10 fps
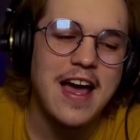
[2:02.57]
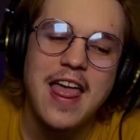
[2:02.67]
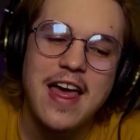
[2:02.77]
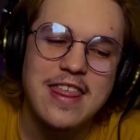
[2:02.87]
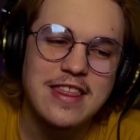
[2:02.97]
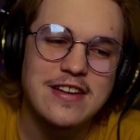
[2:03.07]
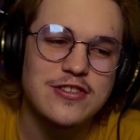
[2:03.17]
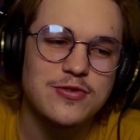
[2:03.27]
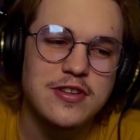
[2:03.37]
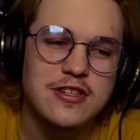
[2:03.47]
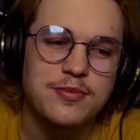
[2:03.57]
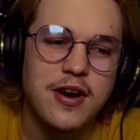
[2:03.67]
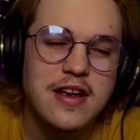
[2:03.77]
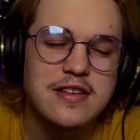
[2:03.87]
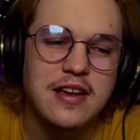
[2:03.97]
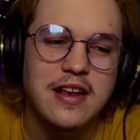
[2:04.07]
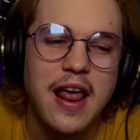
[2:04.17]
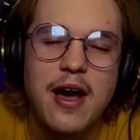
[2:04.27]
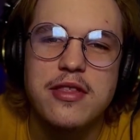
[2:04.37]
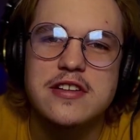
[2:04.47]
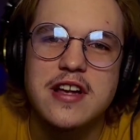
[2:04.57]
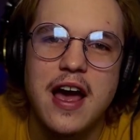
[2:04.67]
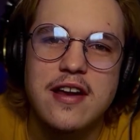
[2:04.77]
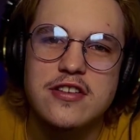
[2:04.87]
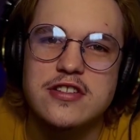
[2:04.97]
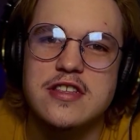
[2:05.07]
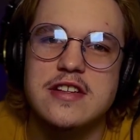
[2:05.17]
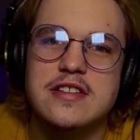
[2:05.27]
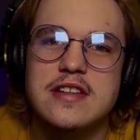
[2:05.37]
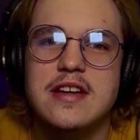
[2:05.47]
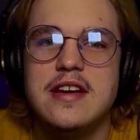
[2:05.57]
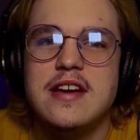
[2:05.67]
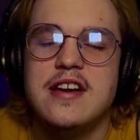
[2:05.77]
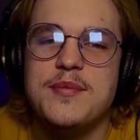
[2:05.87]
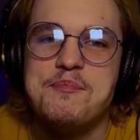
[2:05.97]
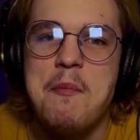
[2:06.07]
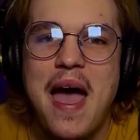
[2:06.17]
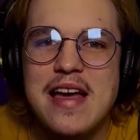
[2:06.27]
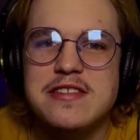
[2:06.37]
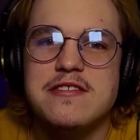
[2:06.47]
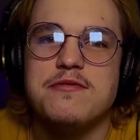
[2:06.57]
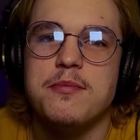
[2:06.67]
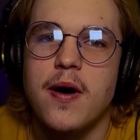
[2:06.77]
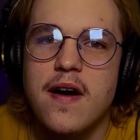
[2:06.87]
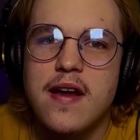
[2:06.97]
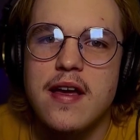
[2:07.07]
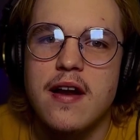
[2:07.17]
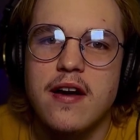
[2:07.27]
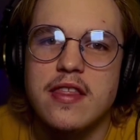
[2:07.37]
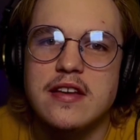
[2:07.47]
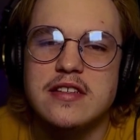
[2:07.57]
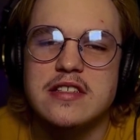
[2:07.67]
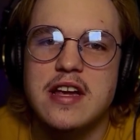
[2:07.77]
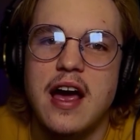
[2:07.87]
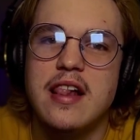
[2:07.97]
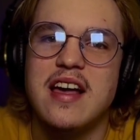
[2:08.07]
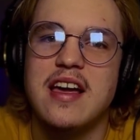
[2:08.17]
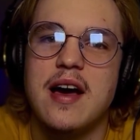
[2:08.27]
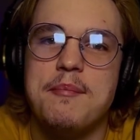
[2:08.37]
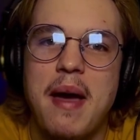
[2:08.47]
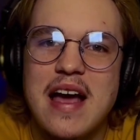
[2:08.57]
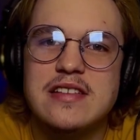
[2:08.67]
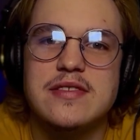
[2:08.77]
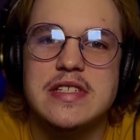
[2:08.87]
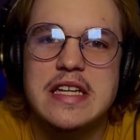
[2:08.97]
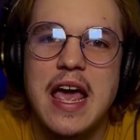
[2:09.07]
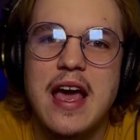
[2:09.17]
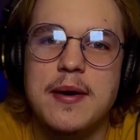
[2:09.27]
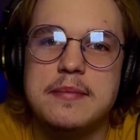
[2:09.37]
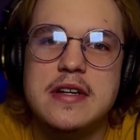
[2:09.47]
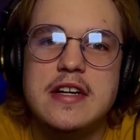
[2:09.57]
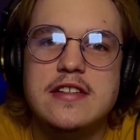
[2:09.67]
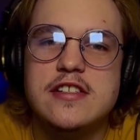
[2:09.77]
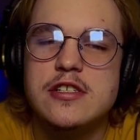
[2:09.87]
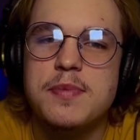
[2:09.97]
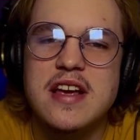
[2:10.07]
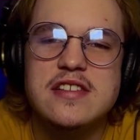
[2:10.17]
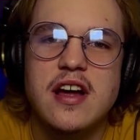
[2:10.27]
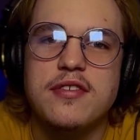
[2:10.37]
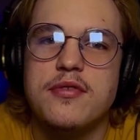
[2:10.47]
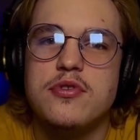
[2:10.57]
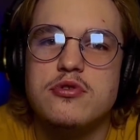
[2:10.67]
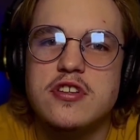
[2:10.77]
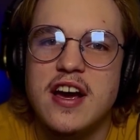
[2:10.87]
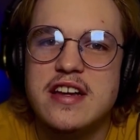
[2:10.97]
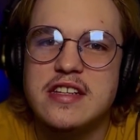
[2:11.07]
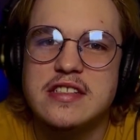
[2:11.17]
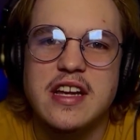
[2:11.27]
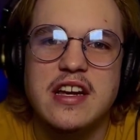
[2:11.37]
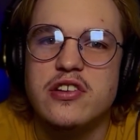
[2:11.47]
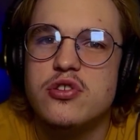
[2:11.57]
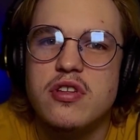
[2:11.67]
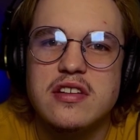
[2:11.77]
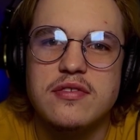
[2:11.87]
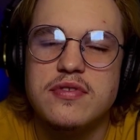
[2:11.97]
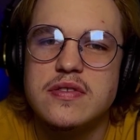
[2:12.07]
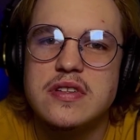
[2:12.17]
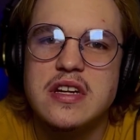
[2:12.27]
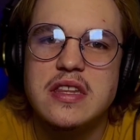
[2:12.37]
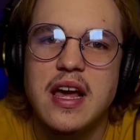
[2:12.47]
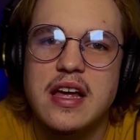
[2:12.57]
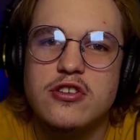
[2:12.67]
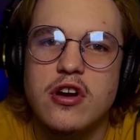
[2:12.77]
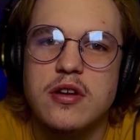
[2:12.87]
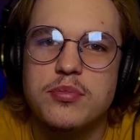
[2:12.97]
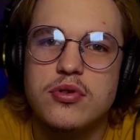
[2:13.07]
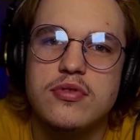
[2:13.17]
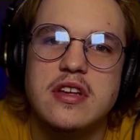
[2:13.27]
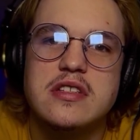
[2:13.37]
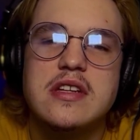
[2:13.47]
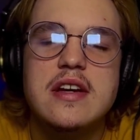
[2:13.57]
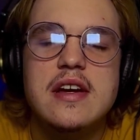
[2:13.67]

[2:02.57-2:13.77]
I think that's just really surprising, and how there's kind of just this massive market on this, and it's kind of like a massive scam just based off a few scientists like in 2015 that tried to prove this.